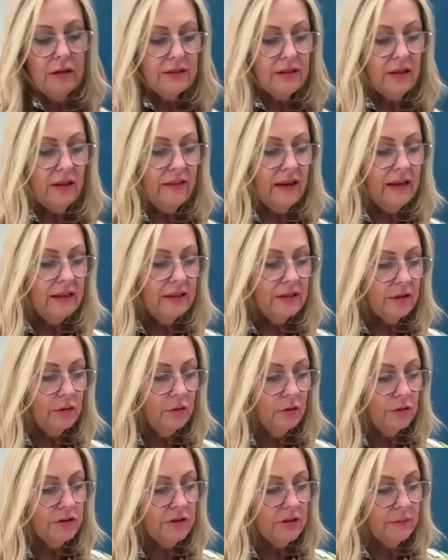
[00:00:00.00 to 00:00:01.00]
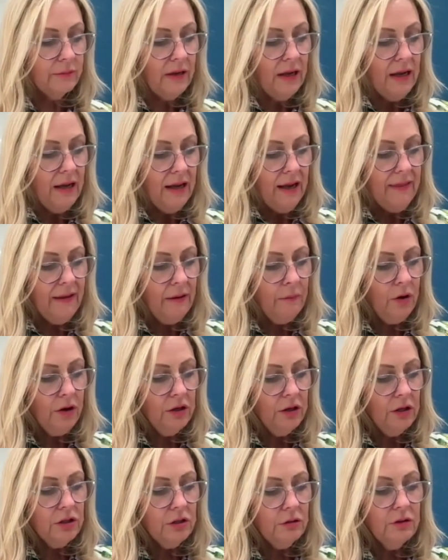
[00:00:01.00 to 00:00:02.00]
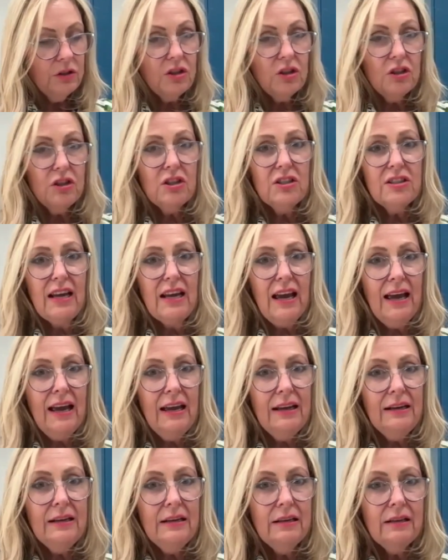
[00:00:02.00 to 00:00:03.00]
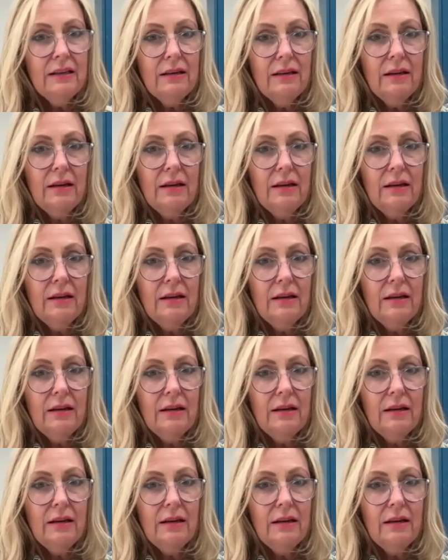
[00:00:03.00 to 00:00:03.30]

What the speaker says: So that is awesome. And then what you do is you just add